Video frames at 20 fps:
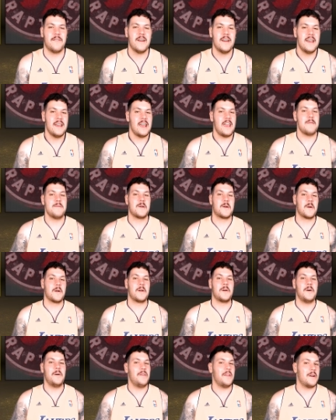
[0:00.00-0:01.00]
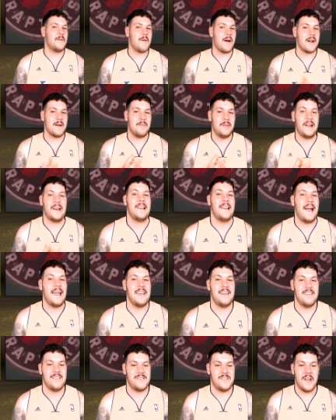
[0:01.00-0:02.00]
of hypocritical that I'm wearing a bloody
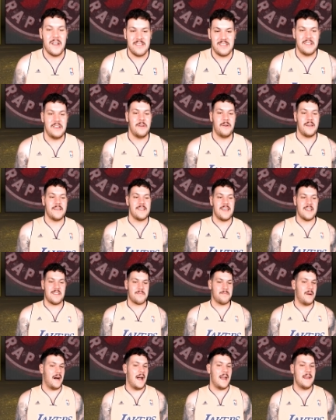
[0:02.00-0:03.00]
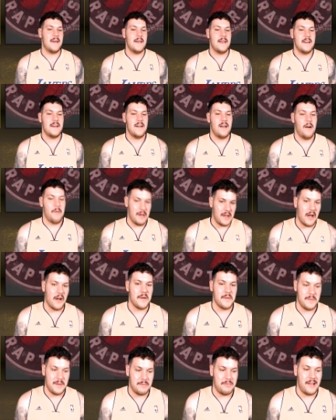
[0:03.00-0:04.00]
Lakers jersey doing this, but we're
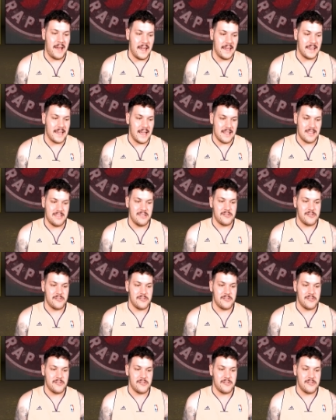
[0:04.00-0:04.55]
going to be playing as